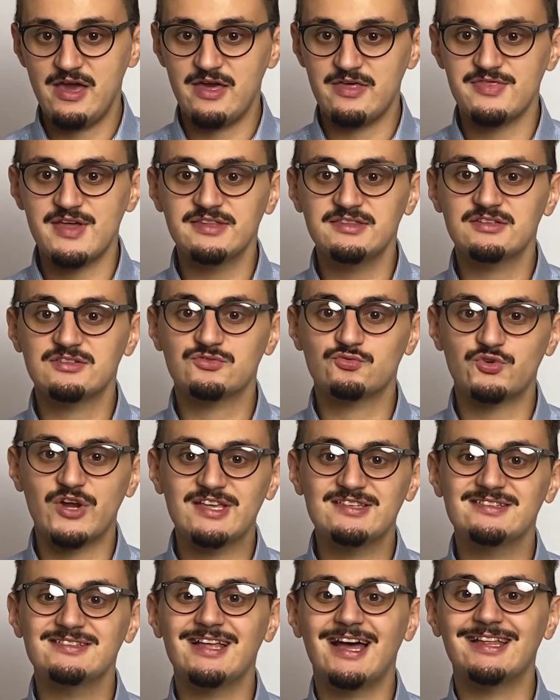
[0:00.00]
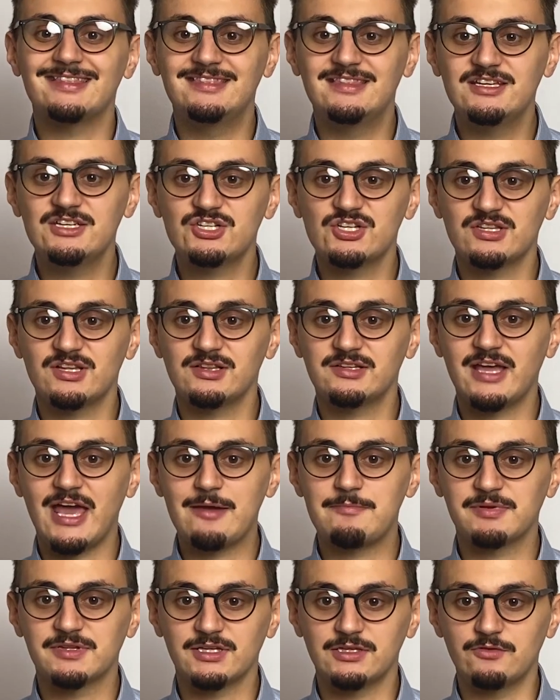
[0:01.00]
that is, raising additional
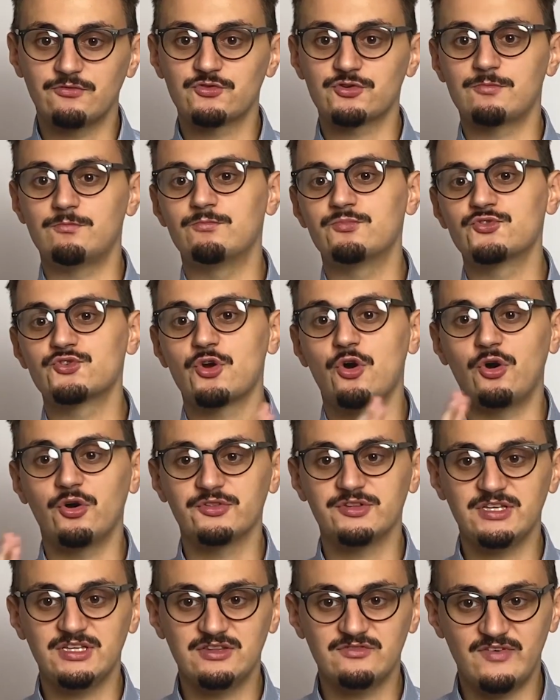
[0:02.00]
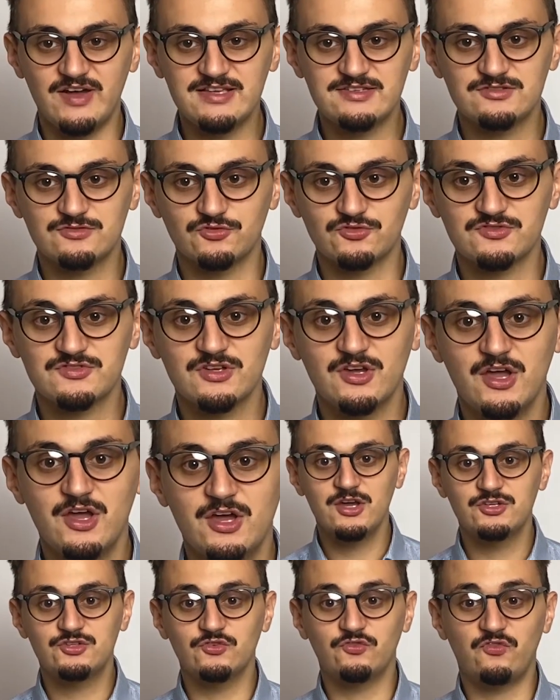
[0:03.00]
capital from broad investors
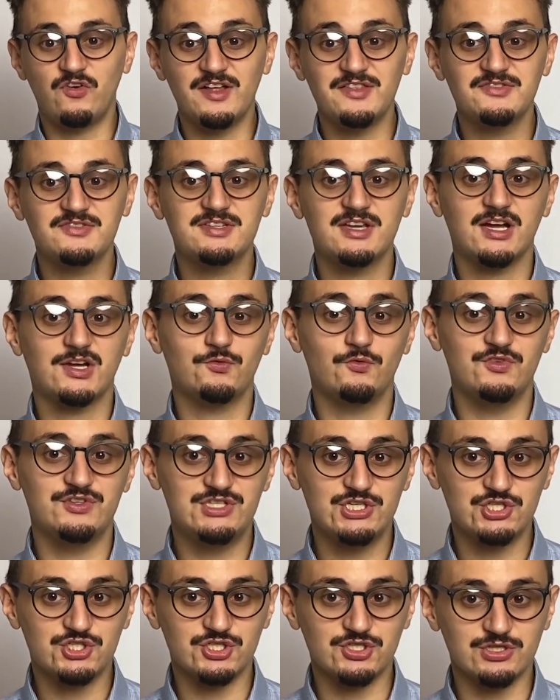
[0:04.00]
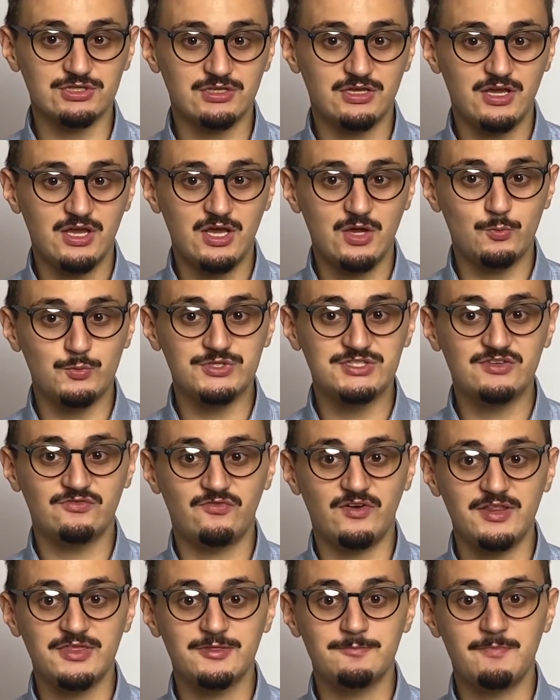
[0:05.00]
to fund the acquisition, with the
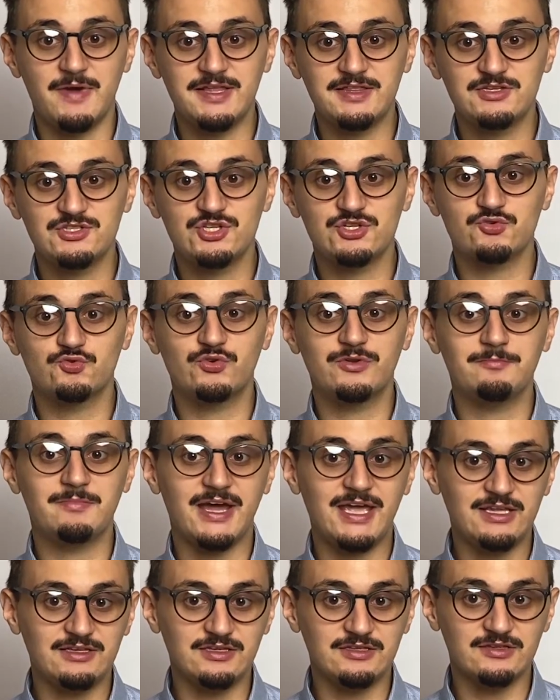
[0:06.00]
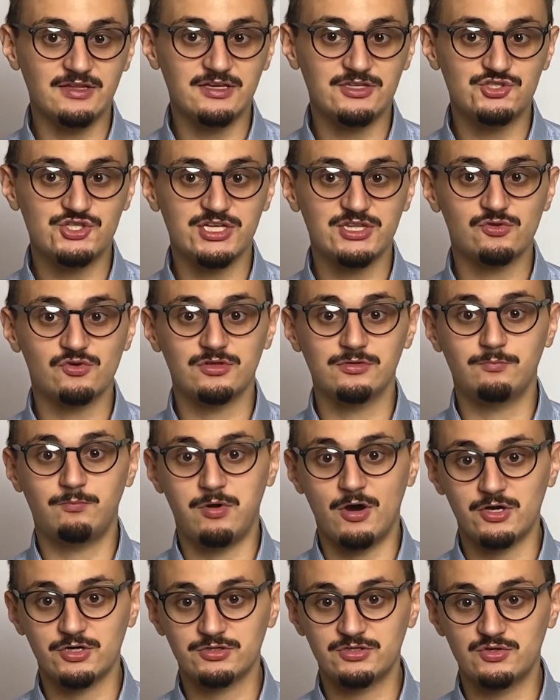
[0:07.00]
fund manager remaining a general
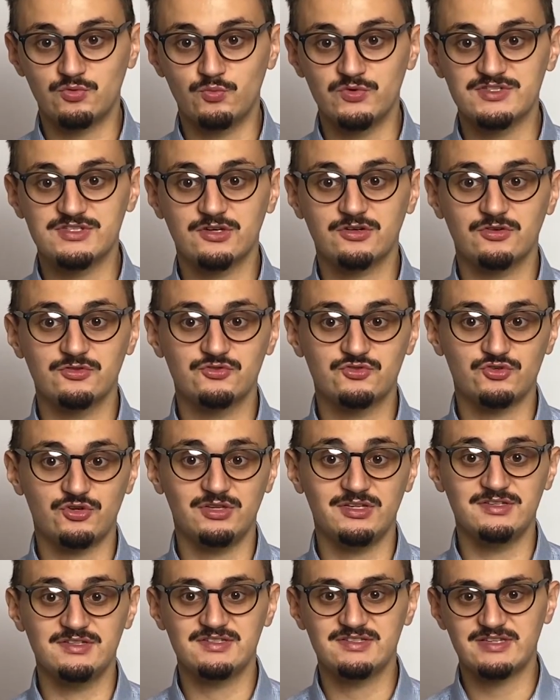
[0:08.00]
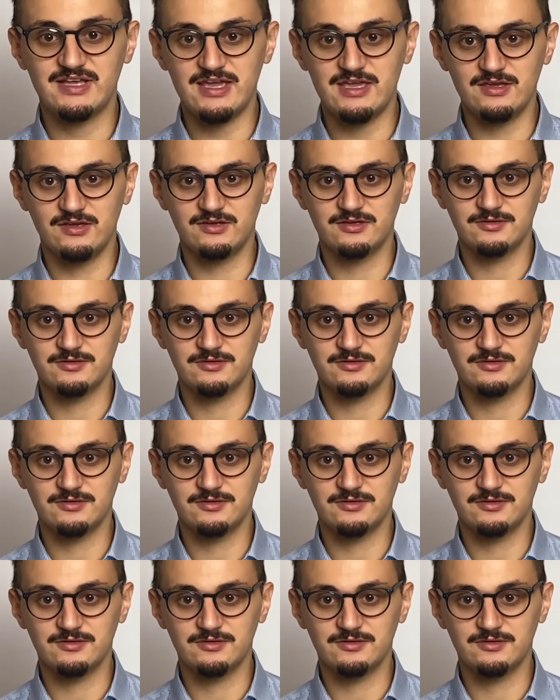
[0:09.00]
partner with a controlling stake.